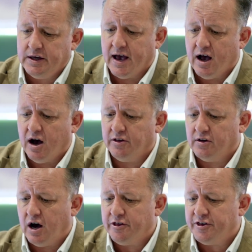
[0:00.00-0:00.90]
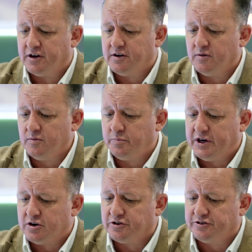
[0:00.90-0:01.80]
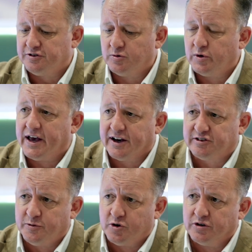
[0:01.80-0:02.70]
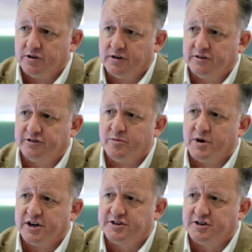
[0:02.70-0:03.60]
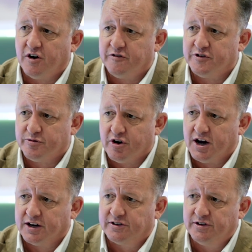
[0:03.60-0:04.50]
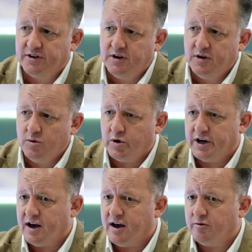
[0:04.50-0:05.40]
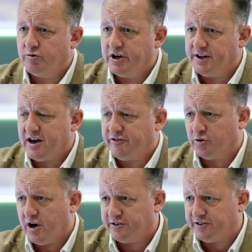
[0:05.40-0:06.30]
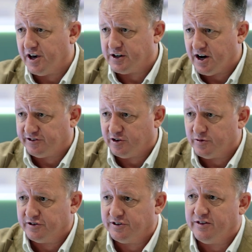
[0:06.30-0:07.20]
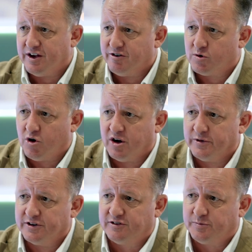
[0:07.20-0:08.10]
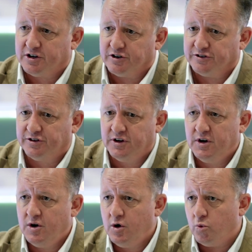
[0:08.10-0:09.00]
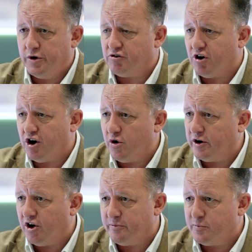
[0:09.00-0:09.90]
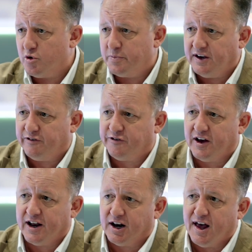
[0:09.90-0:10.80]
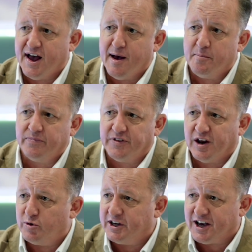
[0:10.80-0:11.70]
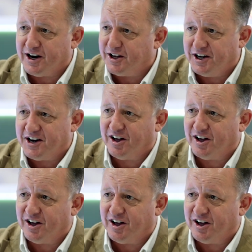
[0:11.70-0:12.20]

Yeah, I think because we export so much of the product, we really have to understand customers and their requirements, because we grow a lot more beef and lamb than we can eat